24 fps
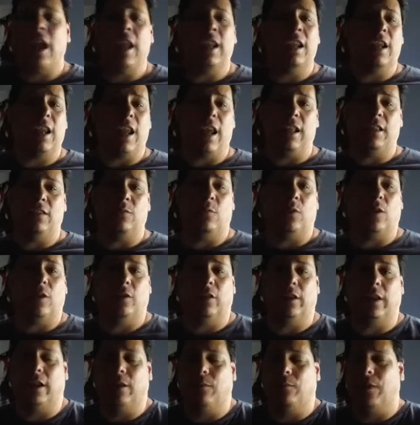I didn't hate
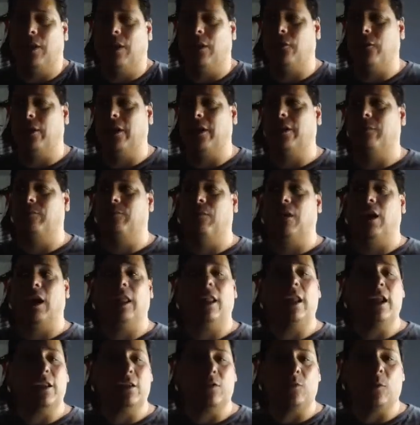Tomorrowland, by the way.
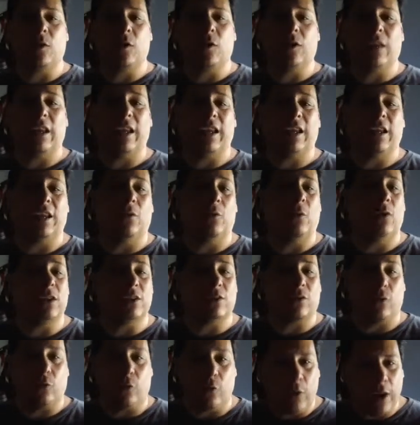I liked Tomorrowland. It
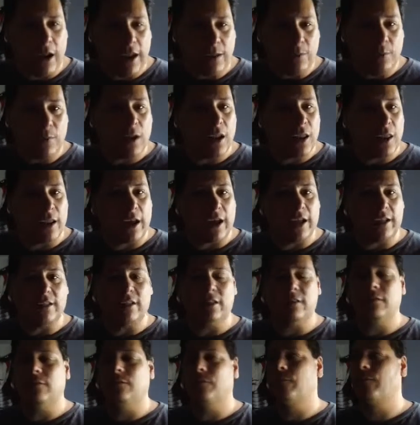wasn't great, but I liked
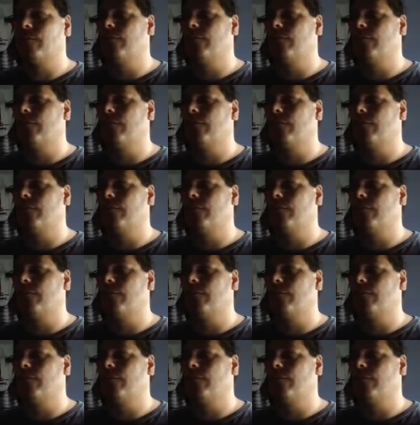it.